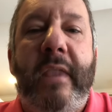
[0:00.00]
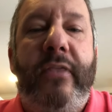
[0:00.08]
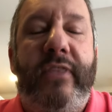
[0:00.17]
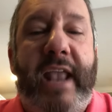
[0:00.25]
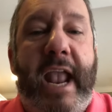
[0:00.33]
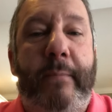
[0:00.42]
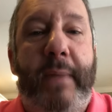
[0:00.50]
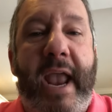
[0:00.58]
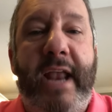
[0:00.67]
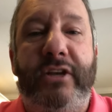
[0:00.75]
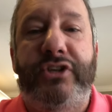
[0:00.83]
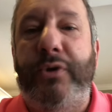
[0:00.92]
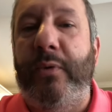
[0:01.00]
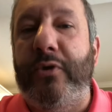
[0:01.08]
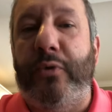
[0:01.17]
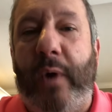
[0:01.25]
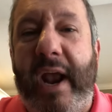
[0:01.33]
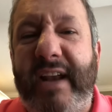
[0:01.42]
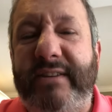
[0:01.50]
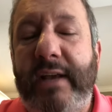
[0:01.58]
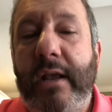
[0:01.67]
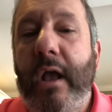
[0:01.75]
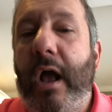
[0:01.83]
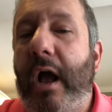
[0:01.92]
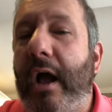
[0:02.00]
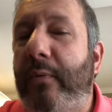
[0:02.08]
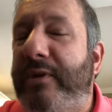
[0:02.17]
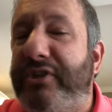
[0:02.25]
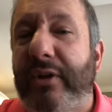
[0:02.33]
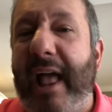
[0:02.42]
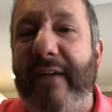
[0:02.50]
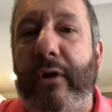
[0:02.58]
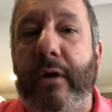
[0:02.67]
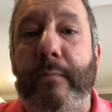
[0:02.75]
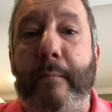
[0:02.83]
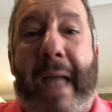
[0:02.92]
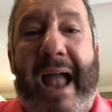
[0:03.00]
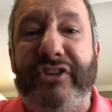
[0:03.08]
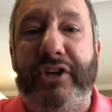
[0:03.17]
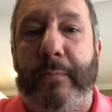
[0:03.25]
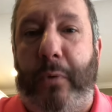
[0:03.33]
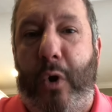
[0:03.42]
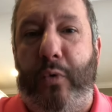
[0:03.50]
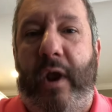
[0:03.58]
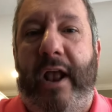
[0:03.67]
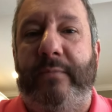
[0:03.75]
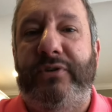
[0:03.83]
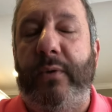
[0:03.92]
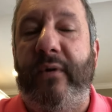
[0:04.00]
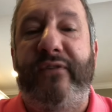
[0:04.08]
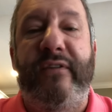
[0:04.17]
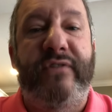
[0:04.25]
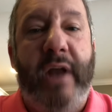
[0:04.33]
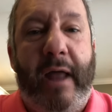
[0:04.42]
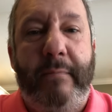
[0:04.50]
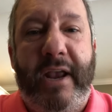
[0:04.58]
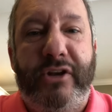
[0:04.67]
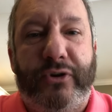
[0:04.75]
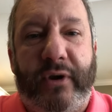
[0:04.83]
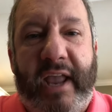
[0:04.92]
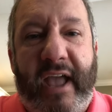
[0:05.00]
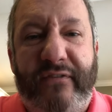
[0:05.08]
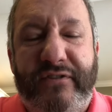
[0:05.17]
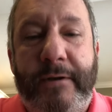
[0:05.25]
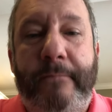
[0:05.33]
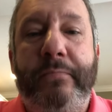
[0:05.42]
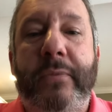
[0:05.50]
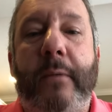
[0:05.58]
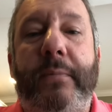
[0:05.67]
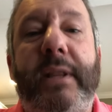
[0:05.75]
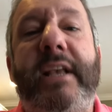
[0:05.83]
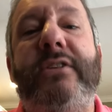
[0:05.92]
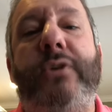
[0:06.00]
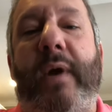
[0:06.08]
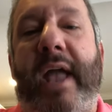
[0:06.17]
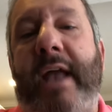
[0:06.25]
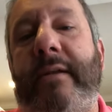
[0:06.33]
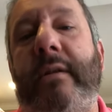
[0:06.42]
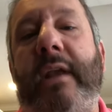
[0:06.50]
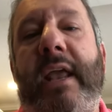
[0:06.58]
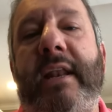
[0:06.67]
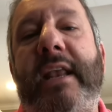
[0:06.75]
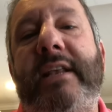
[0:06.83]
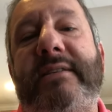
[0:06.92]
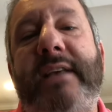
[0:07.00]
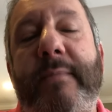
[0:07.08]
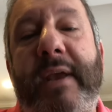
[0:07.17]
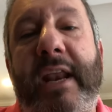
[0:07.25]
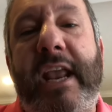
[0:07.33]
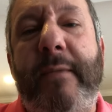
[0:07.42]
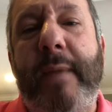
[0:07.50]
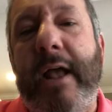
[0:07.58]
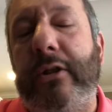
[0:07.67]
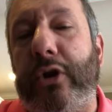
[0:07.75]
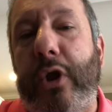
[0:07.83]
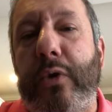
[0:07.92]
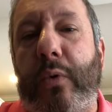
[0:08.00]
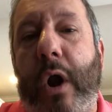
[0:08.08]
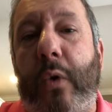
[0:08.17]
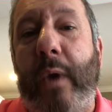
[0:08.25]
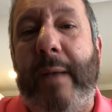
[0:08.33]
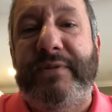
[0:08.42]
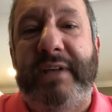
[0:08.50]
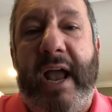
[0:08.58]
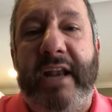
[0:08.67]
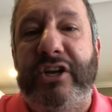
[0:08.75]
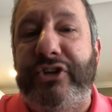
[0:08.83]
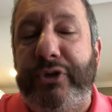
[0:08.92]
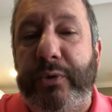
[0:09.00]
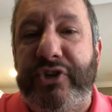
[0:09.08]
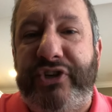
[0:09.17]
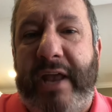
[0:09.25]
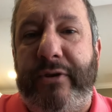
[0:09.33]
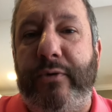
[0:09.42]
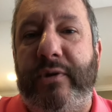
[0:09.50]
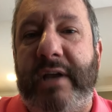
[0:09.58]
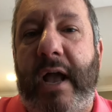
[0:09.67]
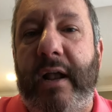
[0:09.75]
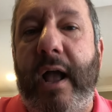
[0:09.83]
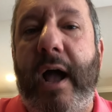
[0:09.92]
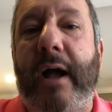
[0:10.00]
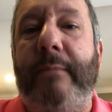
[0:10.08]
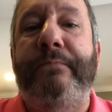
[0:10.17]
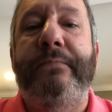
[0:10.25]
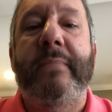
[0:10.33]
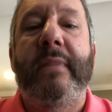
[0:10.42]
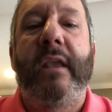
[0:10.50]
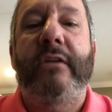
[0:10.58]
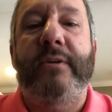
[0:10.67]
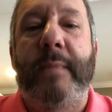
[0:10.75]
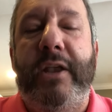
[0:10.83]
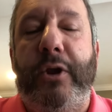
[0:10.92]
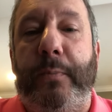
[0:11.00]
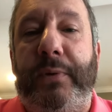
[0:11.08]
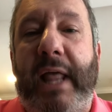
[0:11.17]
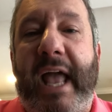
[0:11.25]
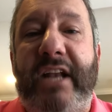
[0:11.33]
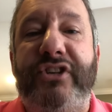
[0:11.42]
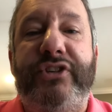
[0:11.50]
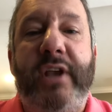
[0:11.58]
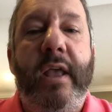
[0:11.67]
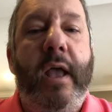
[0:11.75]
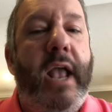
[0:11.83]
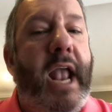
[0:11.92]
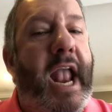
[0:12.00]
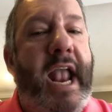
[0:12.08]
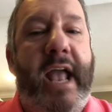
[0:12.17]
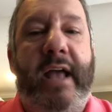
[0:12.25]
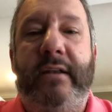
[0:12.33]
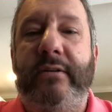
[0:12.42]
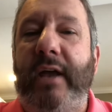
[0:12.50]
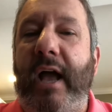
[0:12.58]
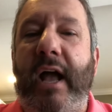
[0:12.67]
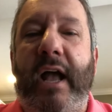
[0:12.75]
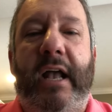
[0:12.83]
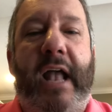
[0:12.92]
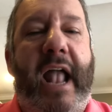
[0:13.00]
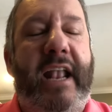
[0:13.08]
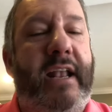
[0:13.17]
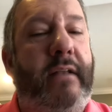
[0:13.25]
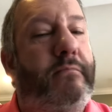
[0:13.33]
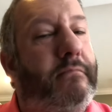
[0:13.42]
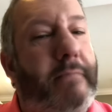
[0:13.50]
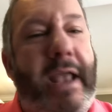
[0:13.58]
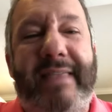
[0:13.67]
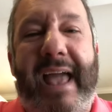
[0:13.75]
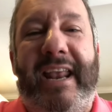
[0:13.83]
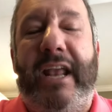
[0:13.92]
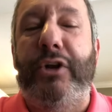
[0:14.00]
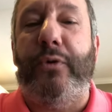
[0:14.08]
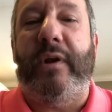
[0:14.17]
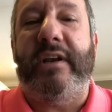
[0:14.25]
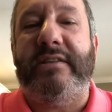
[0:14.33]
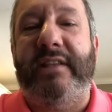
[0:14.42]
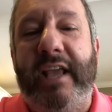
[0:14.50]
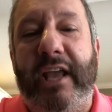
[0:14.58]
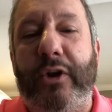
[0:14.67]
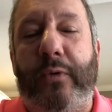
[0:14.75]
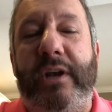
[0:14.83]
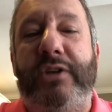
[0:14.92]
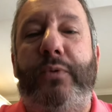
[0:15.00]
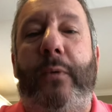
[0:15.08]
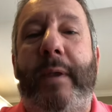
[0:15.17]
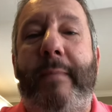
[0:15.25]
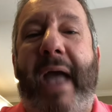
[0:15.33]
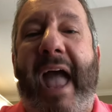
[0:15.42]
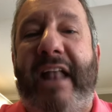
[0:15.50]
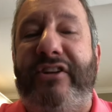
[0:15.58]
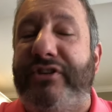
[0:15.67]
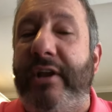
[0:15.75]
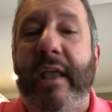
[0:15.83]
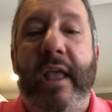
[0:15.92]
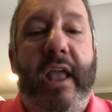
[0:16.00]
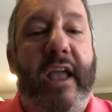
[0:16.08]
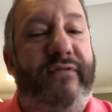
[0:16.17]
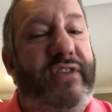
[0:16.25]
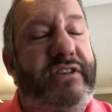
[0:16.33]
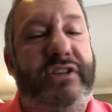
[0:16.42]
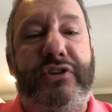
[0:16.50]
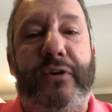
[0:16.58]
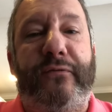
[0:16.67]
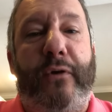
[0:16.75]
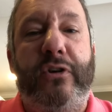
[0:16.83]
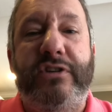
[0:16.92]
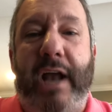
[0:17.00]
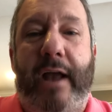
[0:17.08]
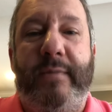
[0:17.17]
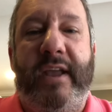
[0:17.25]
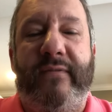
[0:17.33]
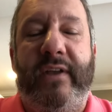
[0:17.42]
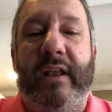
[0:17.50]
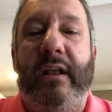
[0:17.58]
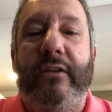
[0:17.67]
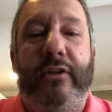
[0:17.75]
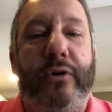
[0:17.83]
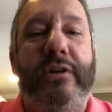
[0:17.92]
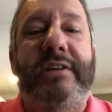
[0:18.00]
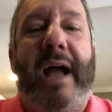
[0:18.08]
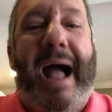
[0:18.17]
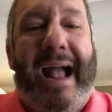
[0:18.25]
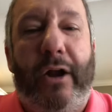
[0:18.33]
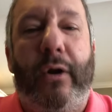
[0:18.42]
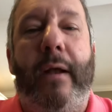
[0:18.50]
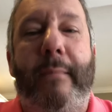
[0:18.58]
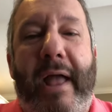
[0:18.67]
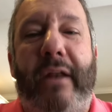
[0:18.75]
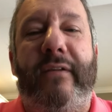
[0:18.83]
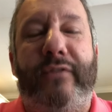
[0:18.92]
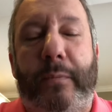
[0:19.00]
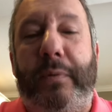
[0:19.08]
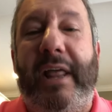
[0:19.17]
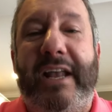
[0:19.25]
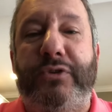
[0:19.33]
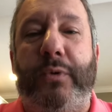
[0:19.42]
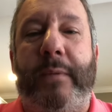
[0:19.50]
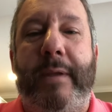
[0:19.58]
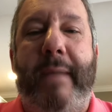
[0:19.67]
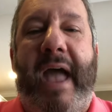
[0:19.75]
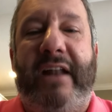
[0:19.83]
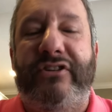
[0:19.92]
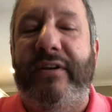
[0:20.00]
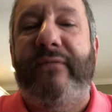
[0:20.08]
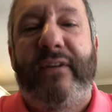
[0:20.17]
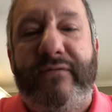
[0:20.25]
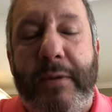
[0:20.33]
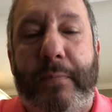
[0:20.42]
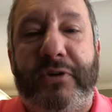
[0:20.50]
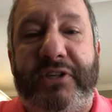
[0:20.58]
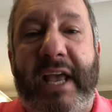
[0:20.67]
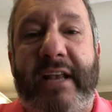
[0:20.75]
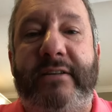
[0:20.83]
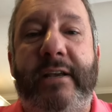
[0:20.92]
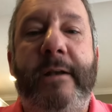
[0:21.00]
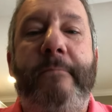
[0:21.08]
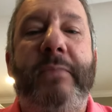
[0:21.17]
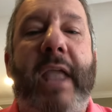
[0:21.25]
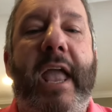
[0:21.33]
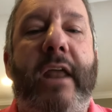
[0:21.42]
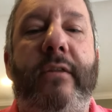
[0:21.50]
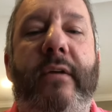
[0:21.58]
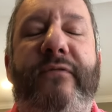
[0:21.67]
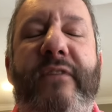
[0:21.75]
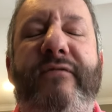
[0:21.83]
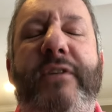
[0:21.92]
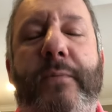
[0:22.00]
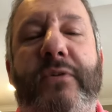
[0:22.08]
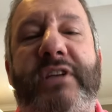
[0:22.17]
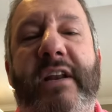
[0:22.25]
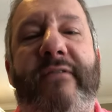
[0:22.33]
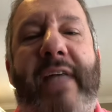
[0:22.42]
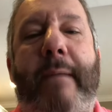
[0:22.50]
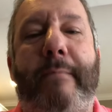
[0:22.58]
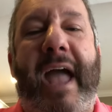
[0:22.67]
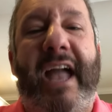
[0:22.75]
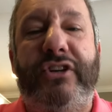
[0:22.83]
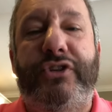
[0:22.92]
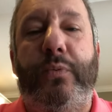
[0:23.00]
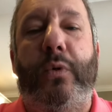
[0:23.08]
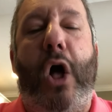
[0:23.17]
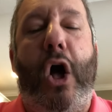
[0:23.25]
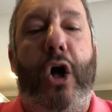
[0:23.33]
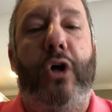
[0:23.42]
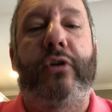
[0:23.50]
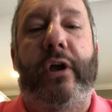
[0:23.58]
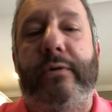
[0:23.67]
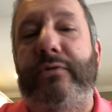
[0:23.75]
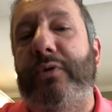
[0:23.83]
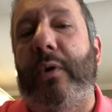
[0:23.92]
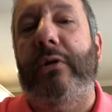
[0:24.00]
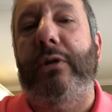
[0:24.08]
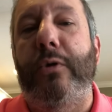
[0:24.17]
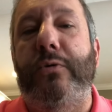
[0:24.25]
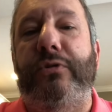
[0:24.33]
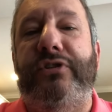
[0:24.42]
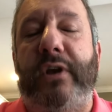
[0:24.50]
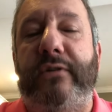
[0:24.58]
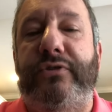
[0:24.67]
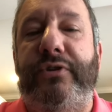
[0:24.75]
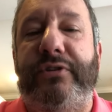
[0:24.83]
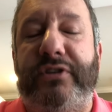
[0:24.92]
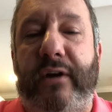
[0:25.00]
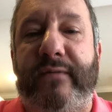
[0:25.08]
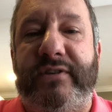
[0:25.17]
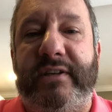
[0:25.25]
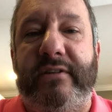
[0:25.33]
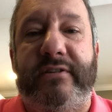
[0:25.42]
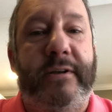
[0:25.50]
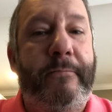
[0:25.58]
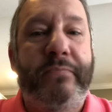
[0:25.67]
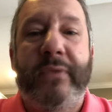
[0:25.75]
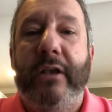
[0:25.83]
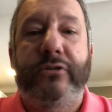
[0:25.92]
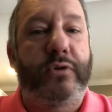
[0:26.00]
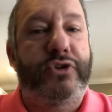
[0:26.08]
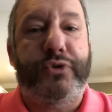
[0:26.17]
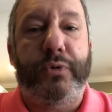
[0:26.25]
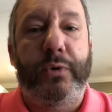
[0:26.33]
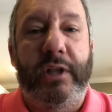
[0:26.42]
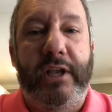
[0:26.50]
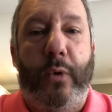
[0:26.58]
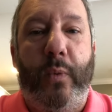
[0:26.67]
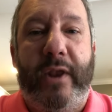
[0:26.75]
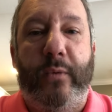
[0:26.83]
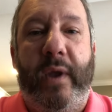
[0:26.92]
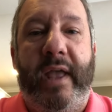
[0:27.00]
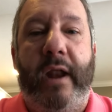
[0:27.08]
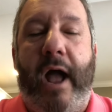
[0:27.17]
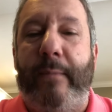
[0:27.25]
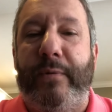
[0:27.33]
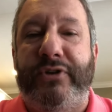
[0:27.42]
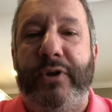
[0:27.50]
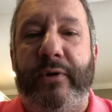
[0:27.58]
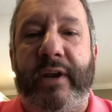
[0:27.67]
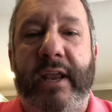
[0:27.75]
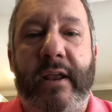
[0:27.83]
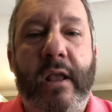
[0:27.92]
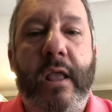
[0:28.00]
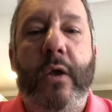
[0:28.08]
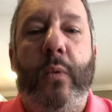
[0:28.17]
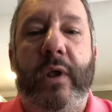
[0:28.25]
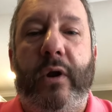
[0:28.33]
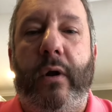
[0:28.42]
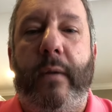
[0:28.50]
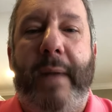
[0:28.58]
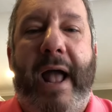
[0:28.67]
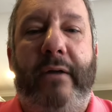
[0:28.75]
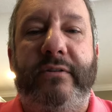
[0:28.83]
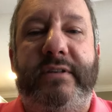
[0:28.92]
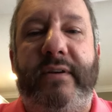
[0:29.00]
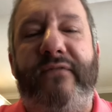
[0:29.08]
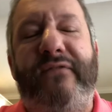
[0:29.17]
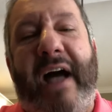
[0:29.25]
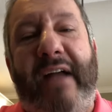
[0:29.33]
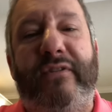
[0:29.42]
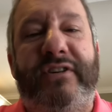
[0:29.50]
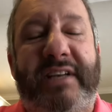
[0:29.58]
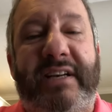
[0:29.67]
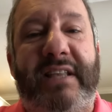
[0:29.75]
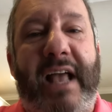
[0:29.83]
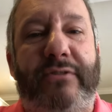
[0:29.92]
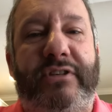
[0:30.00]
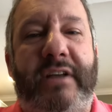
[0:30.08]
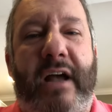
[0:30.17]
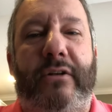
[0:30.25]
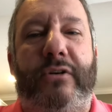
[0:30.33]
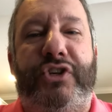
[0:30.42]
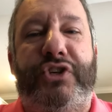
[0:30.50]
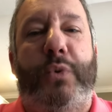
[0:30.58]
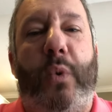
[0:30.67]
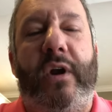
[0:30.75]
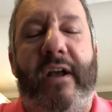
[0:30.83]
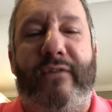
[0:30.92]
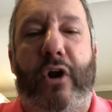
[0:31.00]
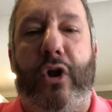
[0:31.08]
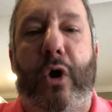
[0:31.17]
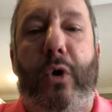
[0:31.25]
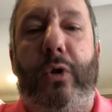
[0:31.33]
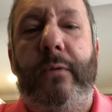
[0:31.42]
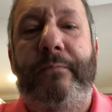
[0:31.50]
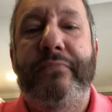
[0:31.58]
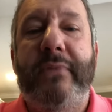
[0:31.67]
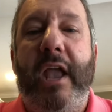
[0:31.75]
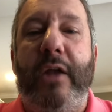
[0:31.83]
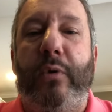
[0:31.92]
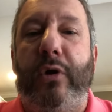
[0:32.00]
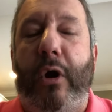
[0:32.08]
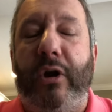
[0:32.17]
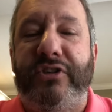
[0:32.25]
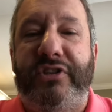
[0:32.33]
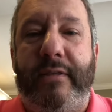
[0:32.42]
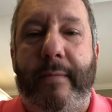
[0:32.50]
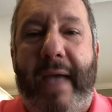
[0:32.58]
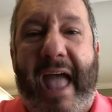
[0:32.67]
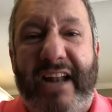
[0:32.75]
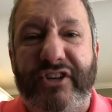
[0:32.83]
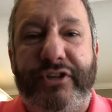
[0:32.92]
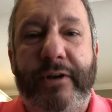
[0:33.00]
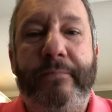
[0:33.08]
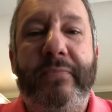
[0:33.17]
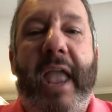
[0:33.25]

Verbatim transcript: The campaign is doing great. Uh, we still have our matching program. So if you've not made your gift, please go ahead and, and send me an email or go to our website at jewishchattanooga.com to make your pledge and uh, make that increase. The increase will be matched. If this is your first time giving, your entire amount of your pledge will be matched at 50% and the 50% of that match will all go to our local social services. So it's truly a win-win opportunity. We are about five or six thousand dollars short of our goal in regards to the match.